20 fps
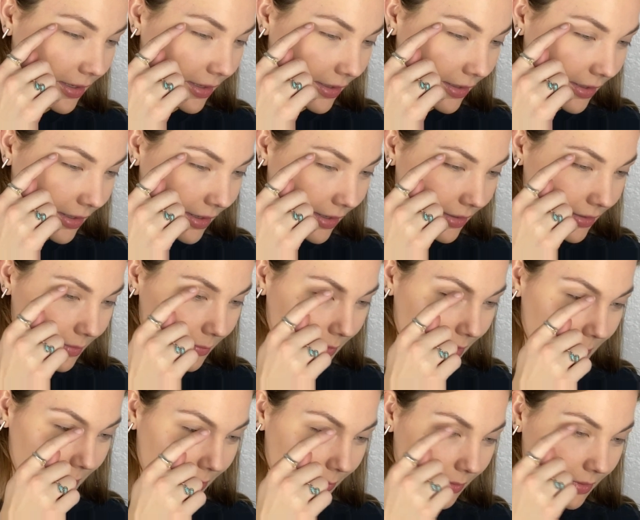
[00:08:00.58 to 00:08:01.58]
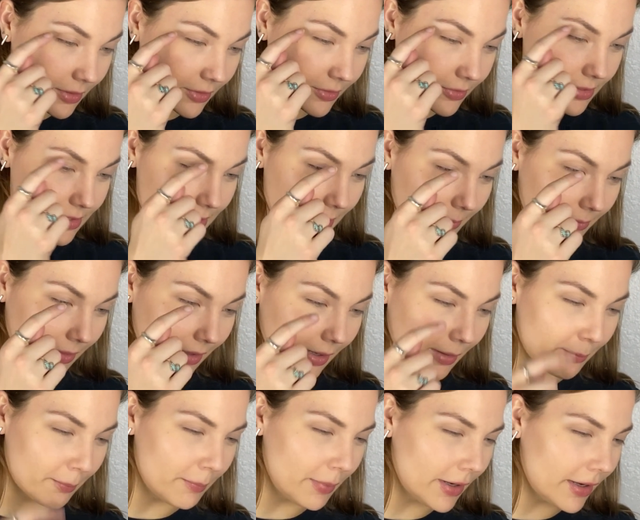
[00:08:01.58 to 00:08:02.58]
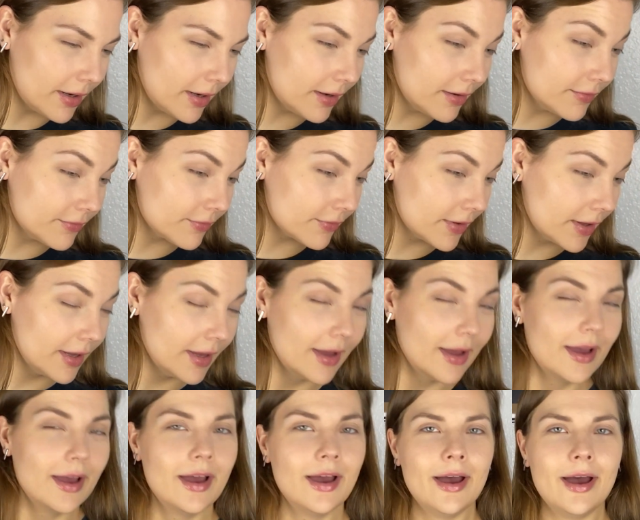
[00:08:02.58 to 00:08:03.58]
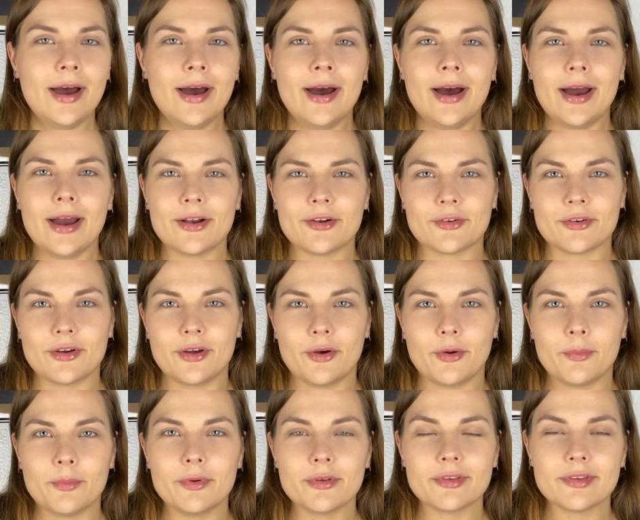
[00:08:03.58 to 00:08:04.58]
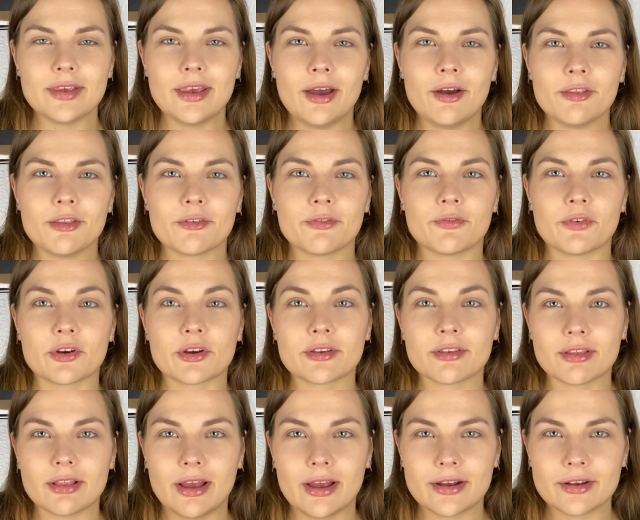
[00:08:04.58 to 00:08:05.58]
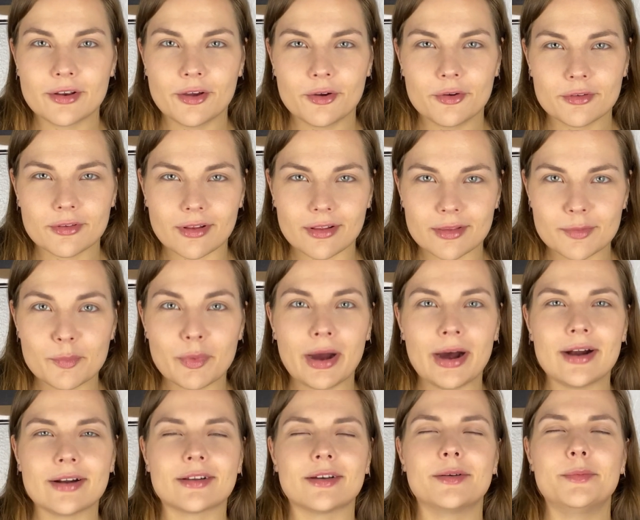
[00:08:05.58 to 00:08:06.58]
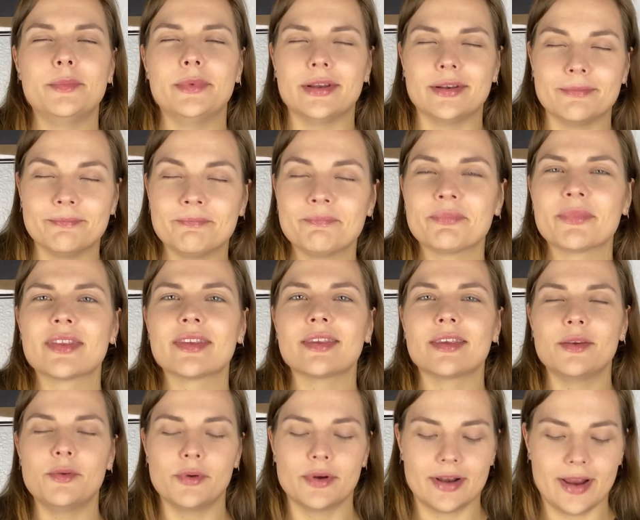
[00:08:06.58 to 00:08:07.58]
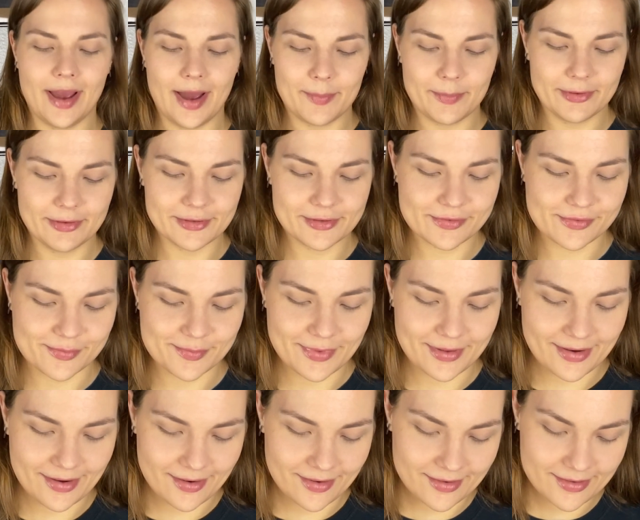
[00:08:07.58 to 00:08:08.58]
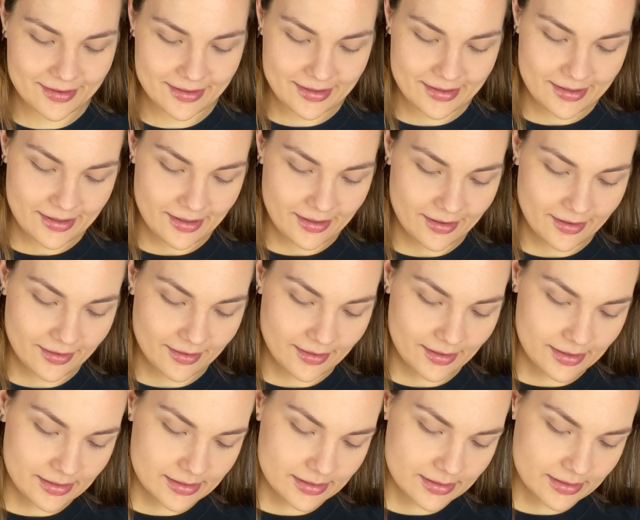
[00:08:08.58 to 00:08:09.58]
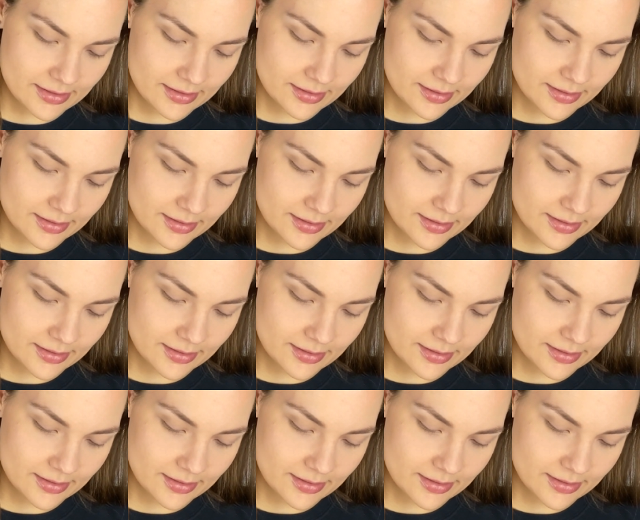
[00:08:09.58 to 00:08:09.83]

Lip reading: I kind of maybe want to do something above. I don't know. We'll see how the first line goes on the bottom and see what happens from there. All right.